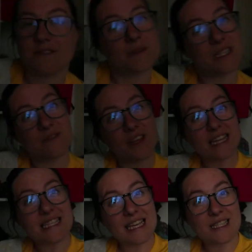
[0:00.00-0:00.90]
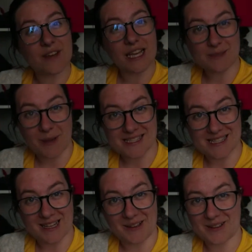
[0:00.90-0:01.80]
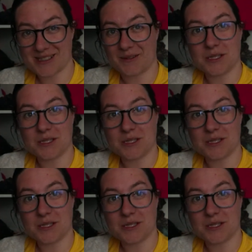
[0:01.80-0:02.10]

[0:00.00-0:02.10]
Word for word: just forgetting his finger spaces a lot. So it's